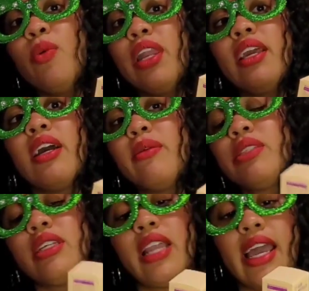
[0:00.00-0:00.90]
when it comes
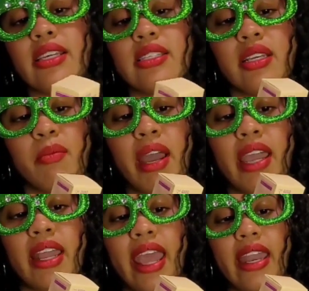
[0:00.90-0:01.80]
to
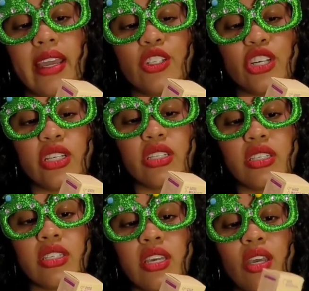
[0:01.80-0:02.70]
niacinamide, and I just
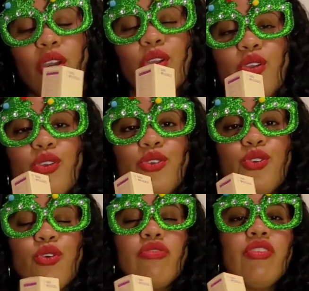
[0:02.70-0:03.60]

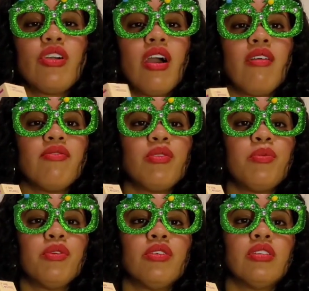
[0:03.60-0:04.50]
don't feel
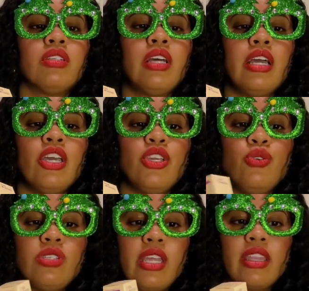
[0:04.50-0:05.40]
comfortable
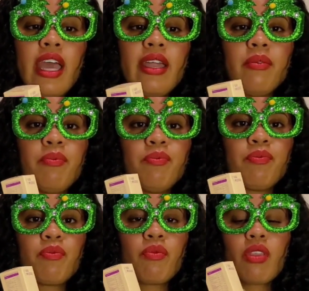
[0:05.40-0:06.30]
using that
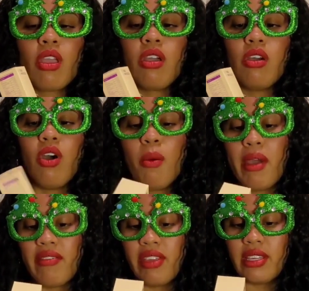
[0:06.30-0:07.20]
on
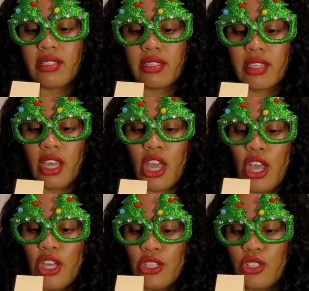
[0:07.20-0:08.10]
my face.
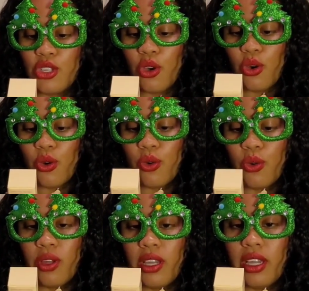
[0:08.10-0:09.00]

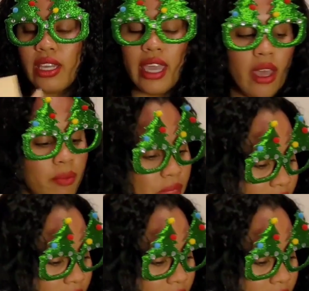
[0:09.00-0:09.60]
So yeah,